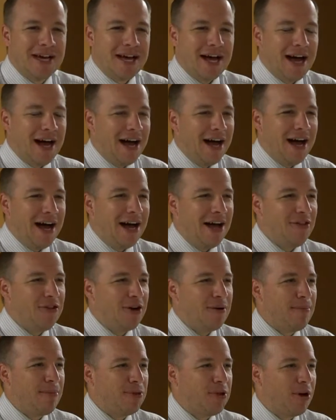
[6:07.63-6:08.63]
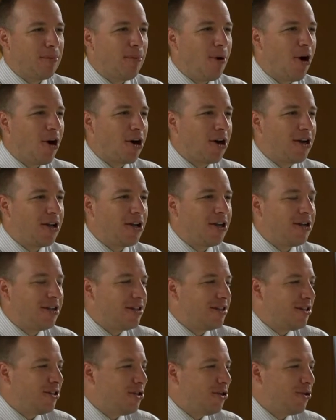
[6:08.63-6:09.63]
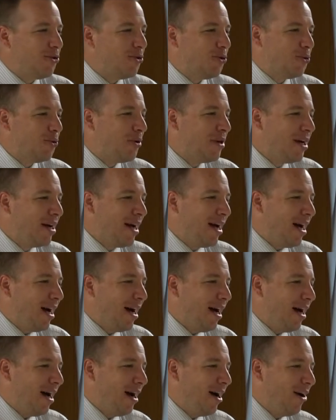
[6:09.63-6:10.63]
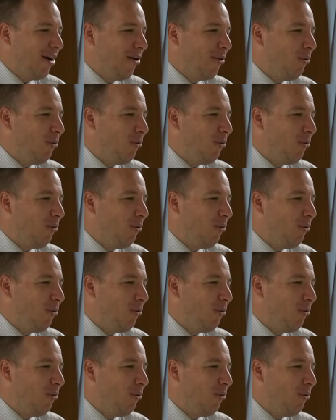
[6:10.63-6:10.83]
Uh, they're, they're marketing to you uh,